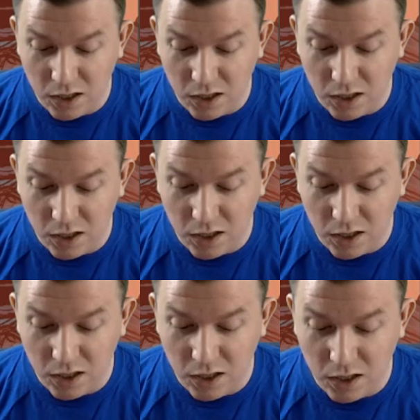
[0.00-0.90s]
to
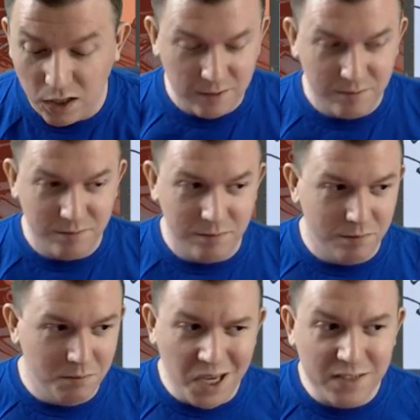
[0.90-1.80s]
like
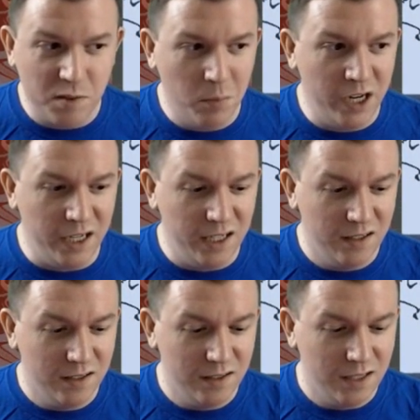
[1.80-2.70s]
make some money.
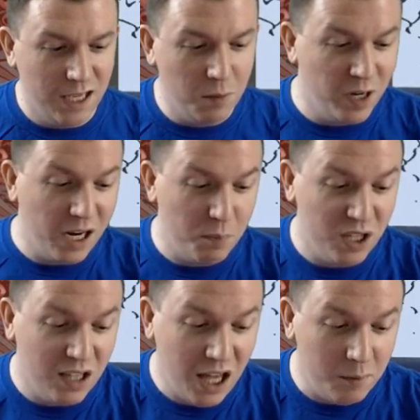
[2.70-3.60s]
It might not be a
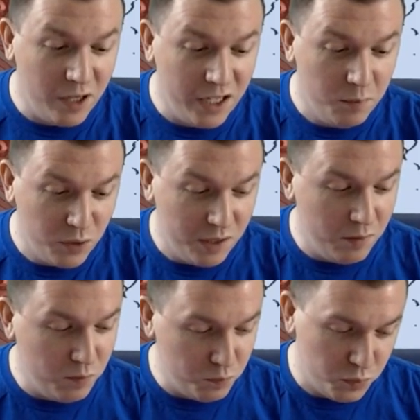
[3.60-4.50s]
lot of money, but
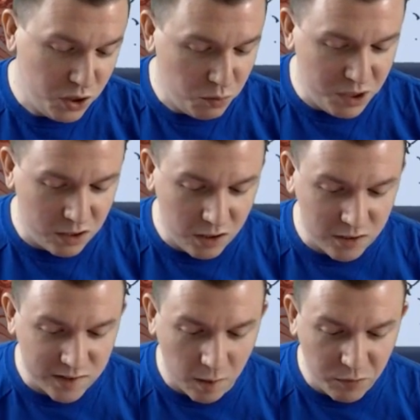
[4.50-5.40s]
it'll be a little
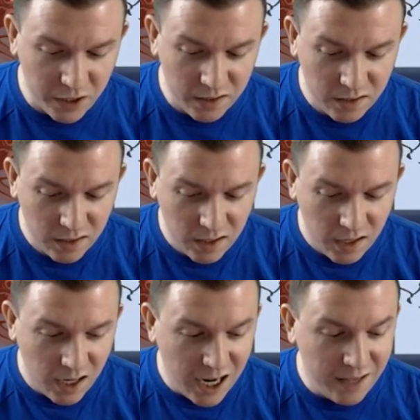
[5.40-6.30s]
something.
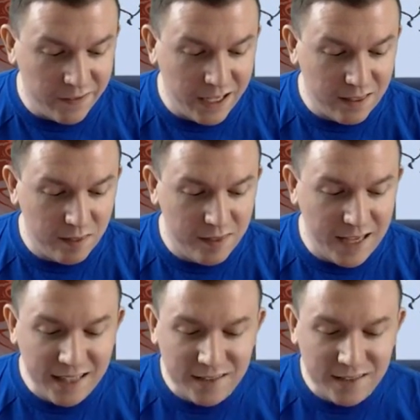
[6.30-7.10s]
And like, that's